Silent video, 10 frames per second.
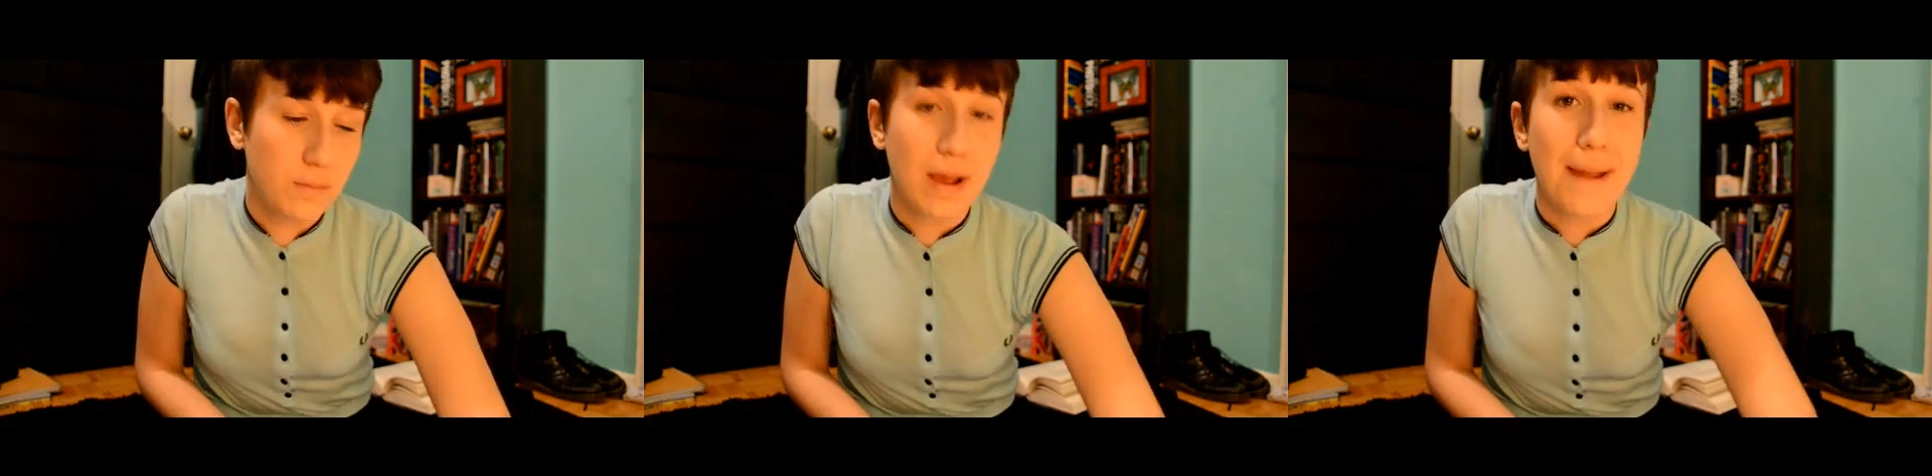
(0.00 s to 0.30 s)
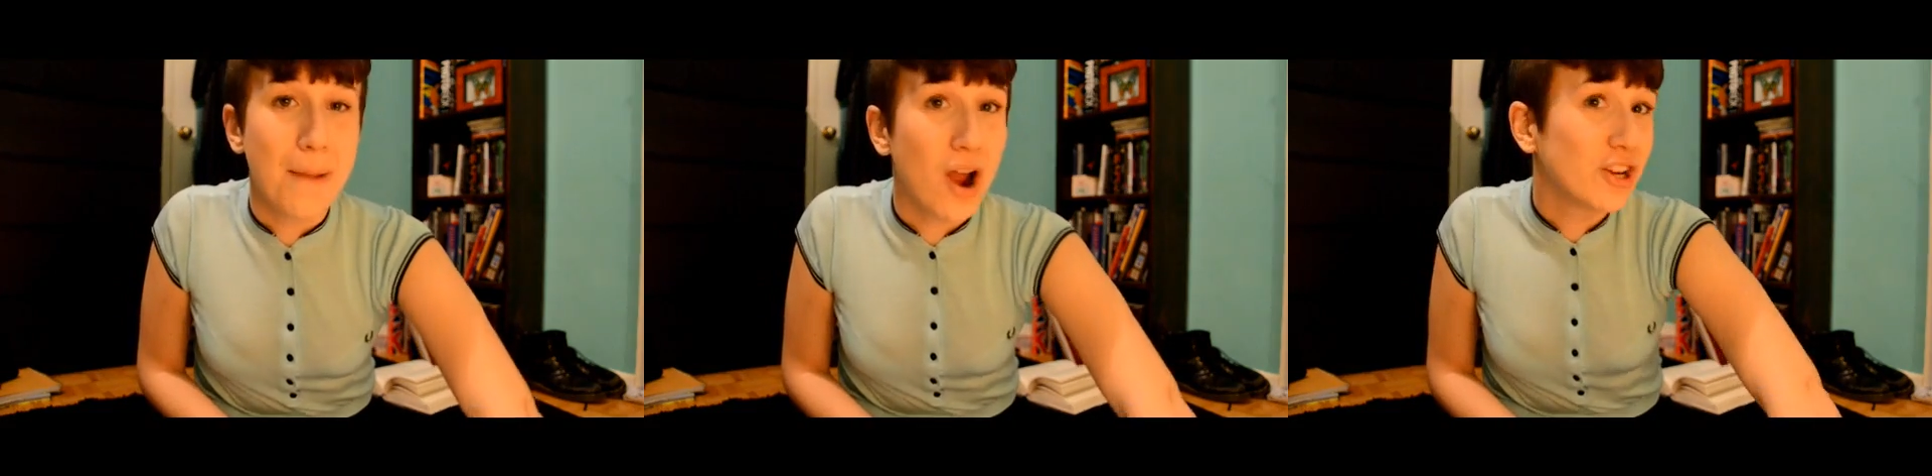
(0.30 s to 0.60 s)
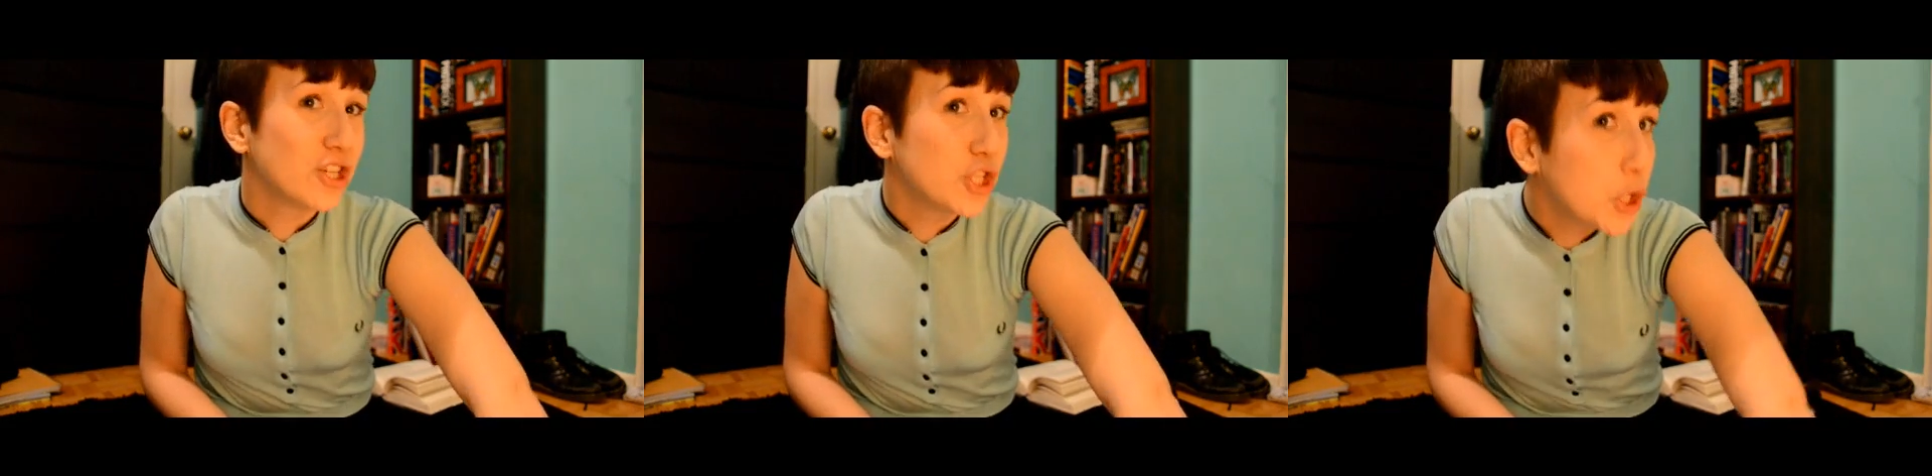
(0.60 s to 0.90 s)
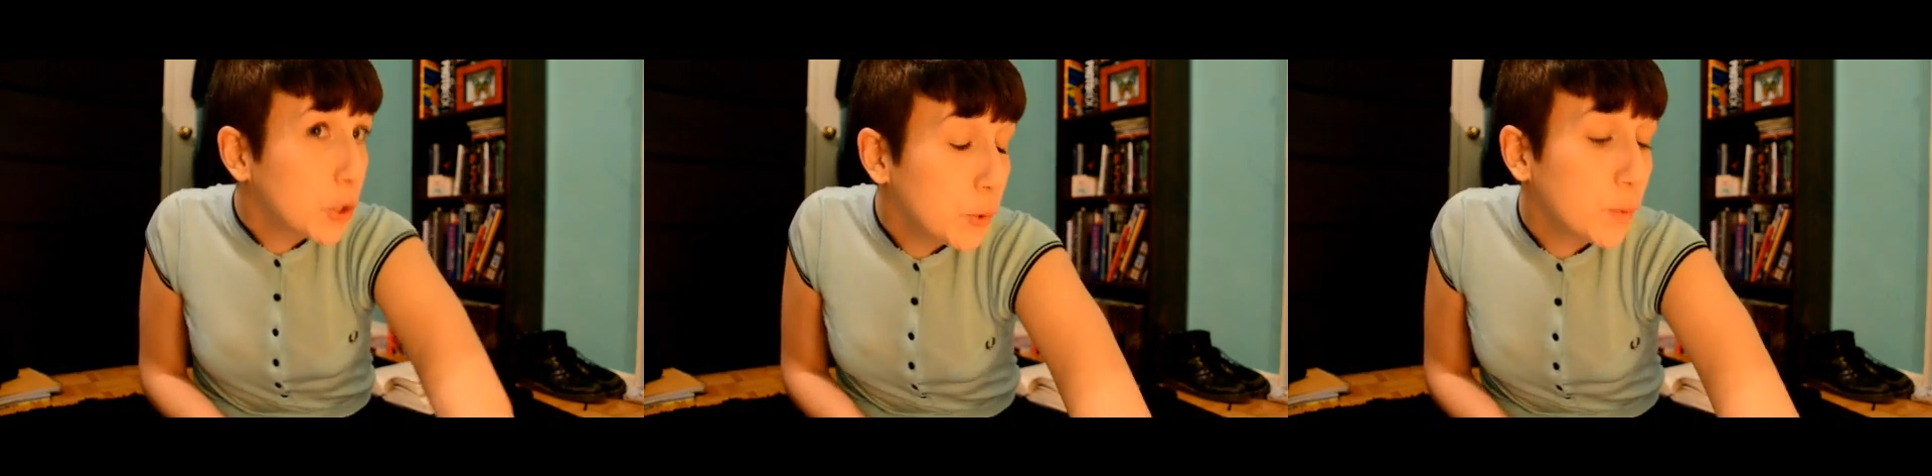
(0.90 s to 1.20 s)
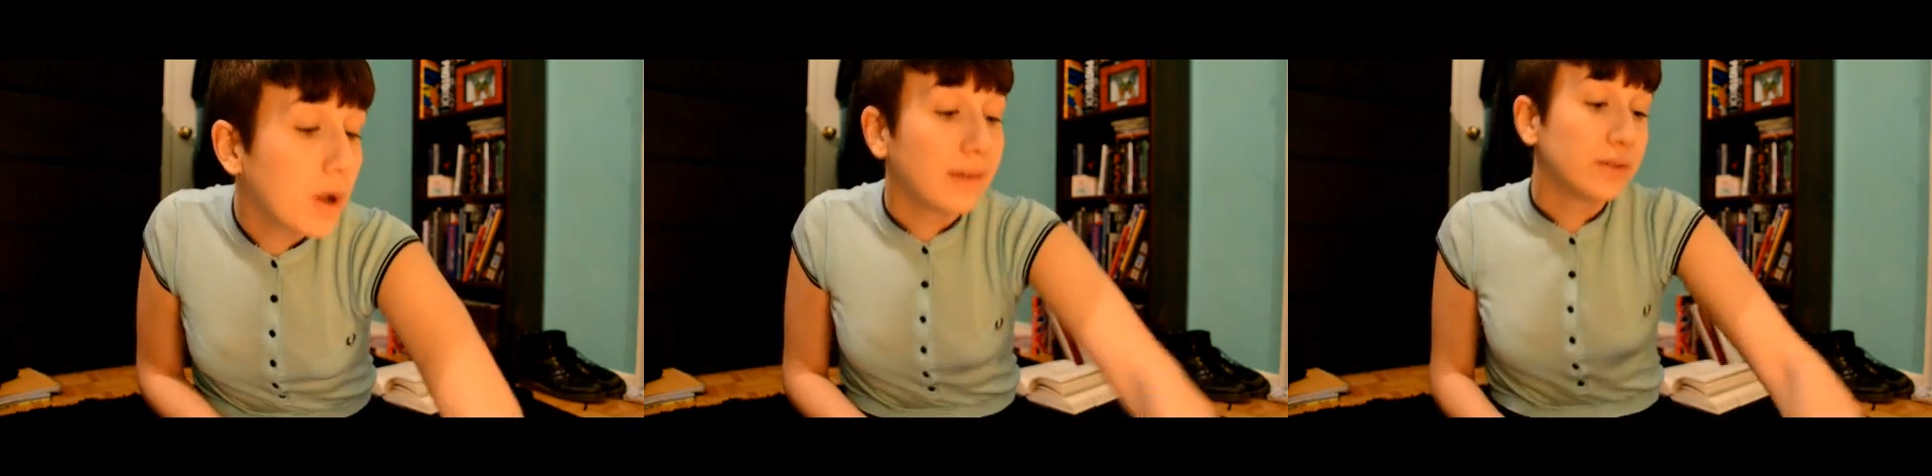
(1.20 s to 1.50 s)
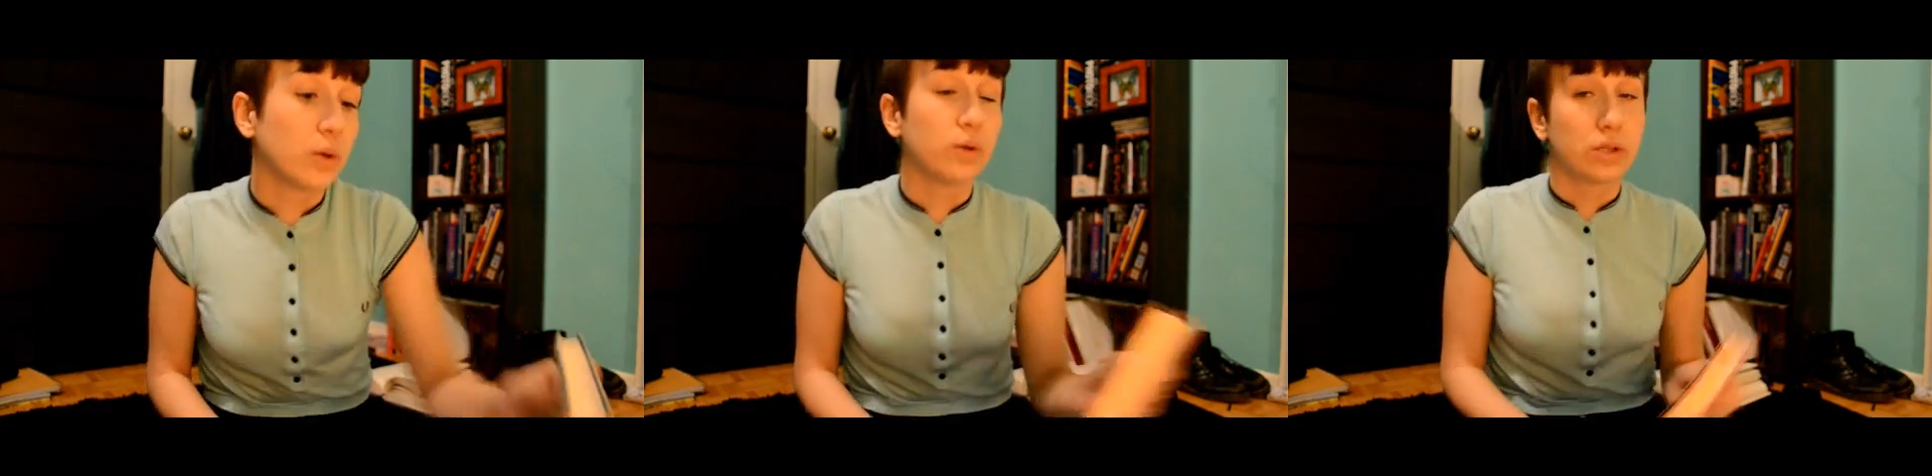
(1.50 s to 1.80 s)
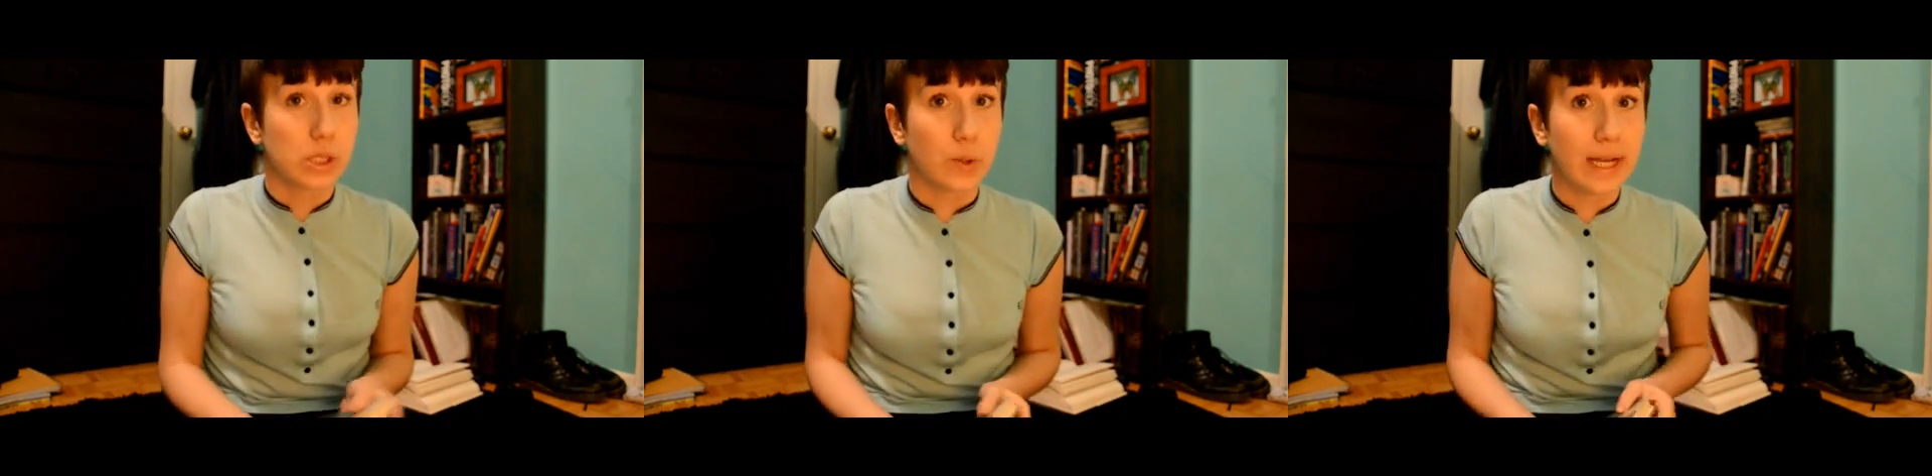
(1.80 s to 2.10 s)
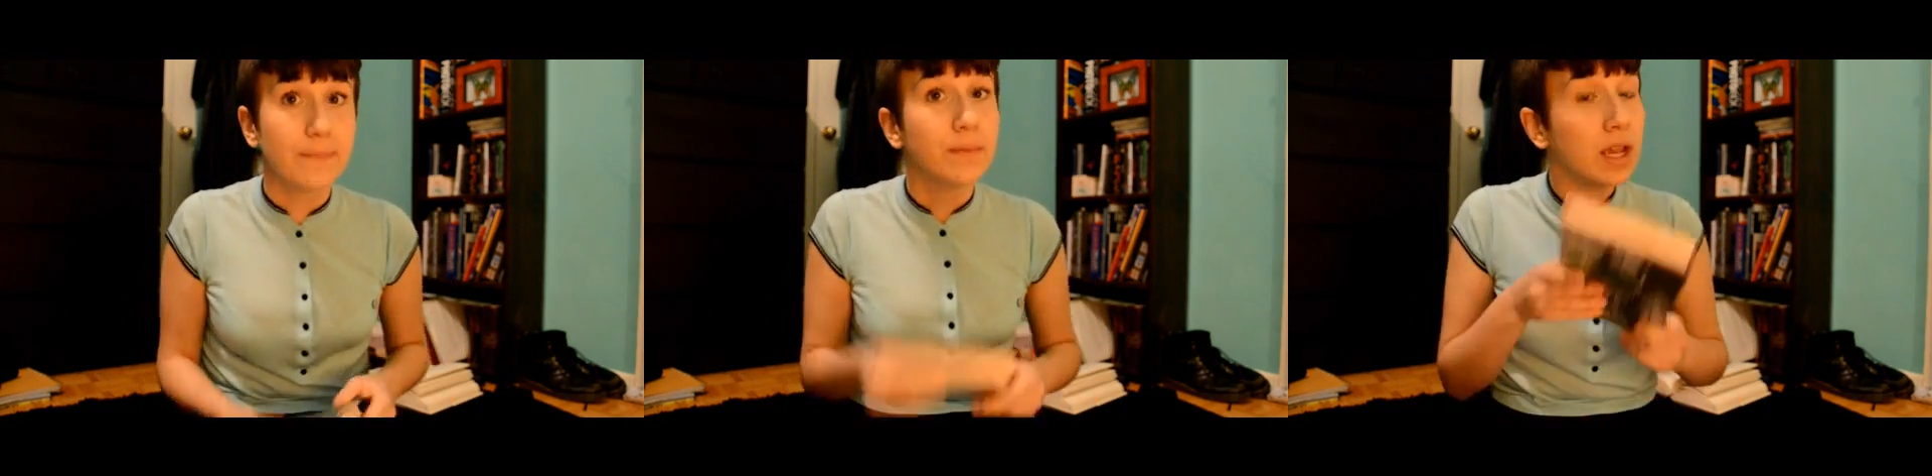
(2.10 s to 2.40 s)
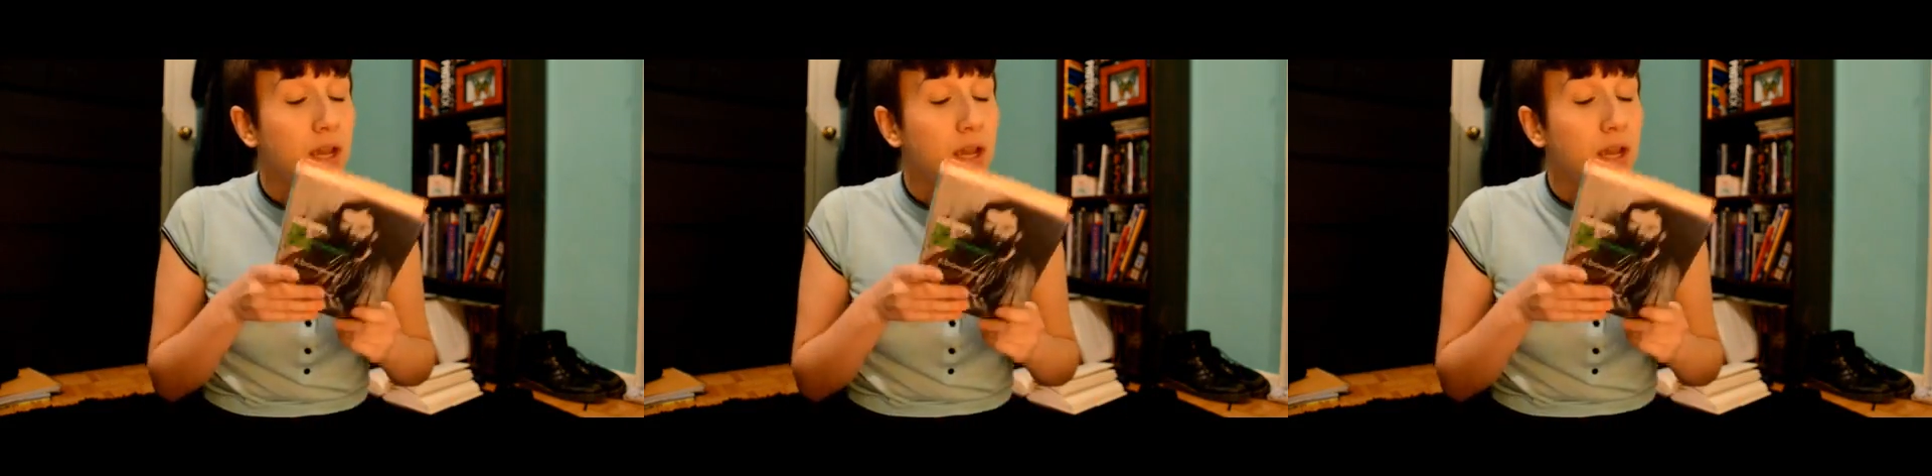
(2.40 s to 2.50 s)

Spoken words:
my part 2 of Tolstoy,